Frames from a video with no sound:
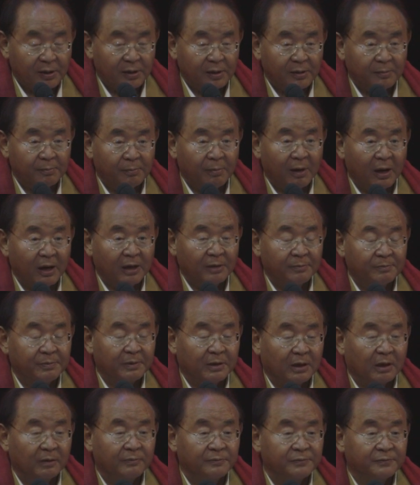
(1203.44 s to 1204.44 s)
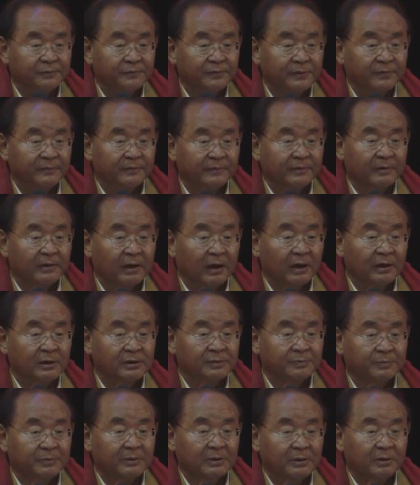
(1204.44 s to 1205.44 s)
mind becomes free of
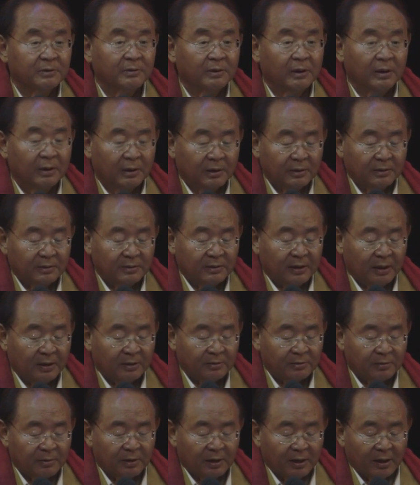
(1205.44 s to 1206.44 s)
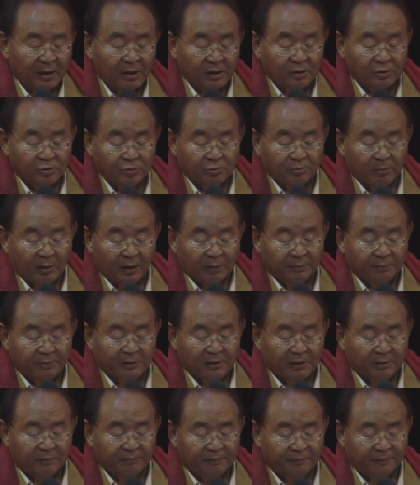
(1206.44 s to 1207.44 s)
grasping, then as your mind
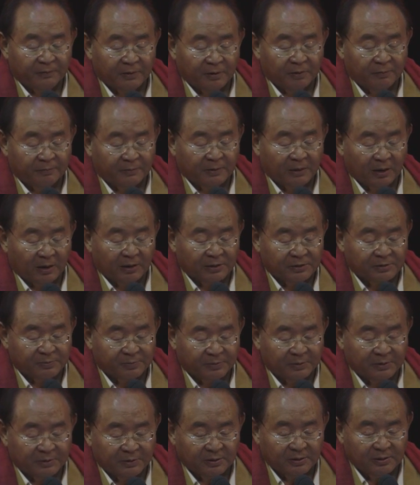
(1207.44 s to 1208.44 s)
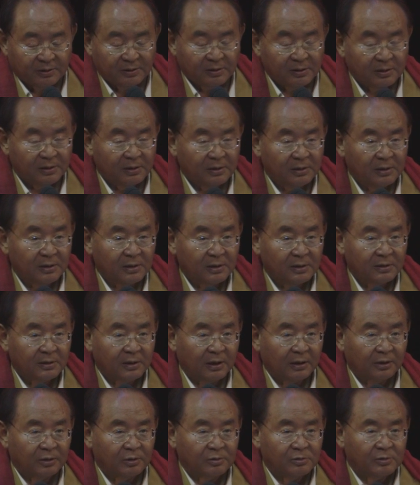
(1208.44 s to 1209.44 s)
becomes free of grasping,
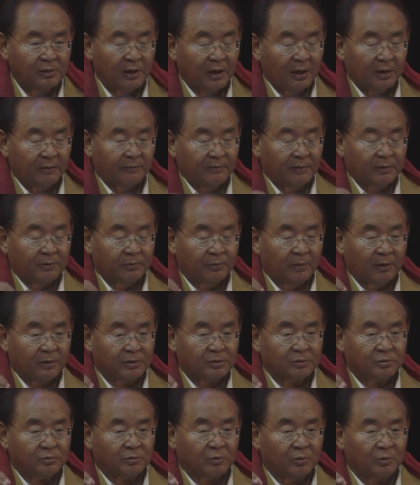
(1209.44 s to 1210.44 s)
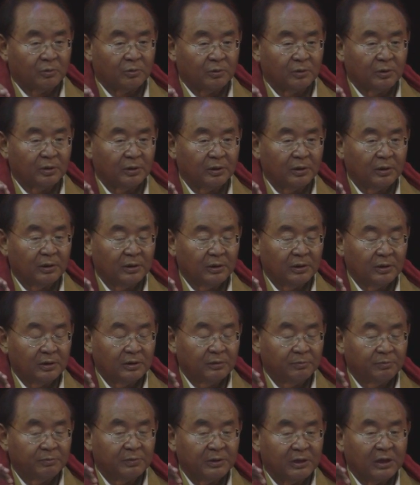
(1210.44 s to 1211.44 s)
then you arrive at what is called
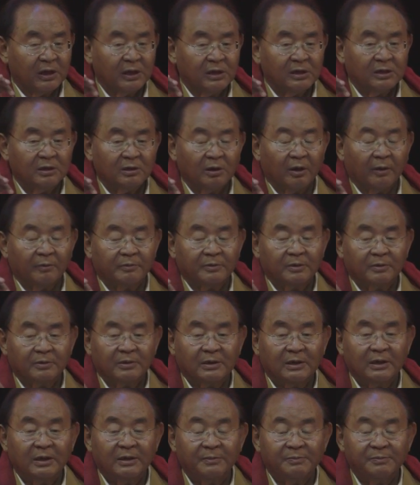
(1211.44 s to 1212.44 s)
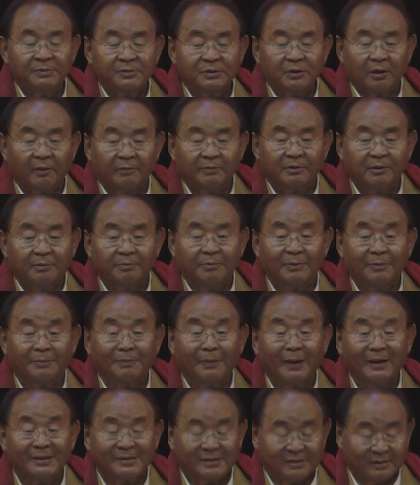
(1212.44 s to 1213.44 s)
begin of the glimpse of the
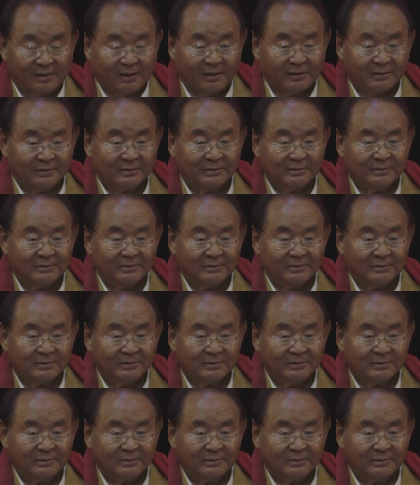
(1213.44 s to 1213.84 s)
vipassana.